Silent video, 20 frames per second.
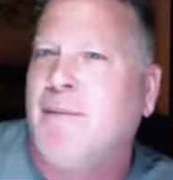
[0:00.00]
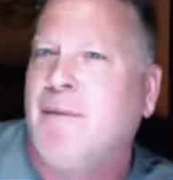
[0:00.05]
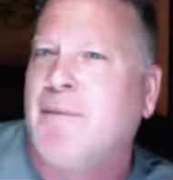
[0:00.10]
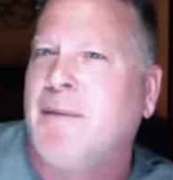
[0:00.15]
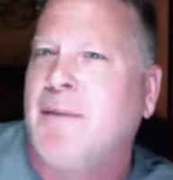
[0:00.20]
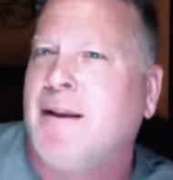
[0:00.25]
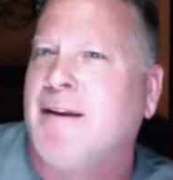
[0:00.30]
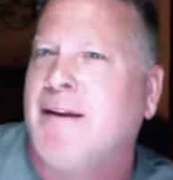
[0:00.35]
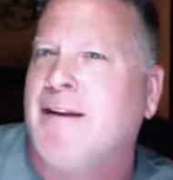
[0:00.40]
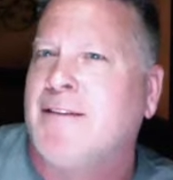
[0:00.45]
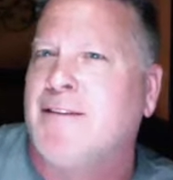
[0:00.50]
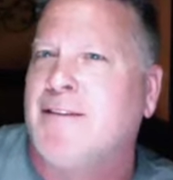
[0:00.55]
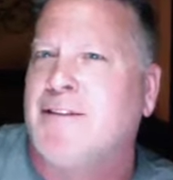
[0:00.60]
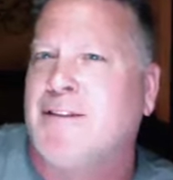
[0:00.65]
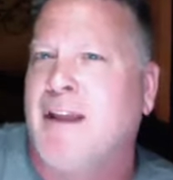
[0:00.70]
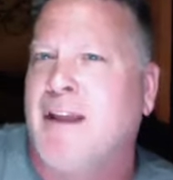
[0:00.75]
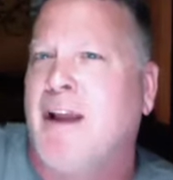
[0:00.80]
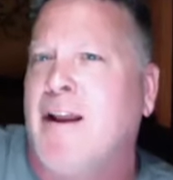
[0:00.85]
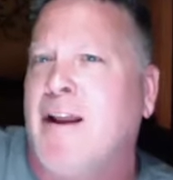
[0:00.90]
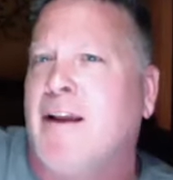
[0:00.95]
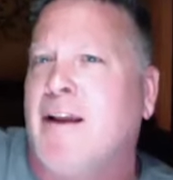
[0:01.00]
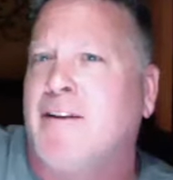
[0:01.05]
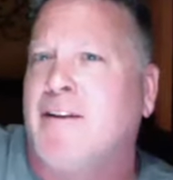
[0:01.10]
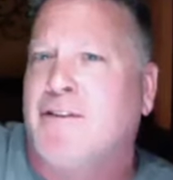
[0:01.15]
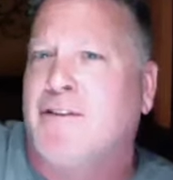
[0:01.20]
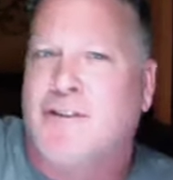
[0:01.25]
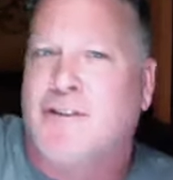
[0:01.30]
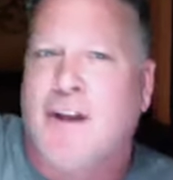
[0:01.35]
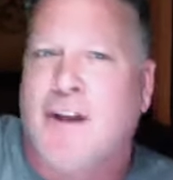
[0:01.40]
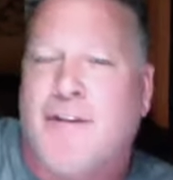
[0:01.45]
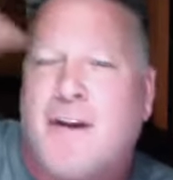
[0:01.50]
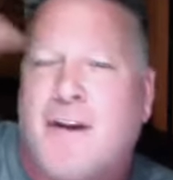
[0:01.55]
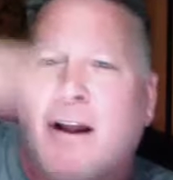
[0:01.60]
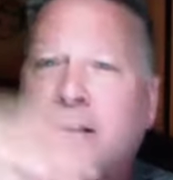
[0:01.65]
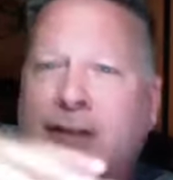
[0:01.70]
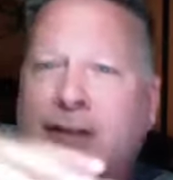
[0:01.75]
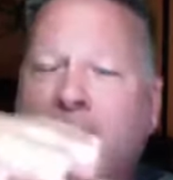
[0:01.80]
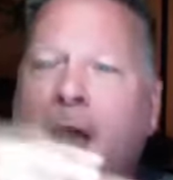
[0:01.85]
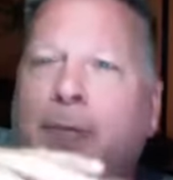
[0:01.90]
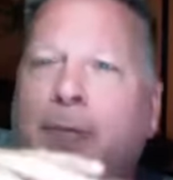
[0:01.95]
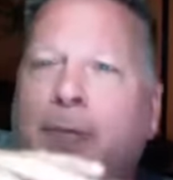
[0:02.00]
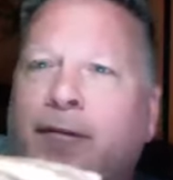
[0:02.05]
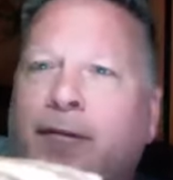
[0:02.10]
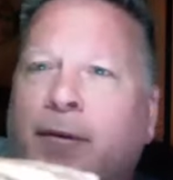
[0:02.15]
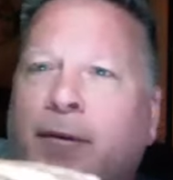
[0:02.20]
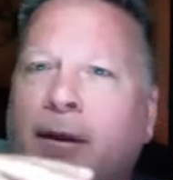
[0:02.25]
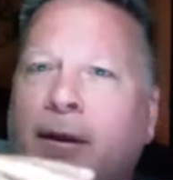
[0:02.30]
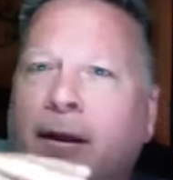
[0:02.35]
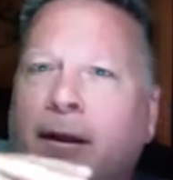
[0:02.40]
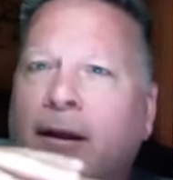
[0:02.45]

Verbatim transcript: I mean, it doesn't sound like it because there's nothing on top of them.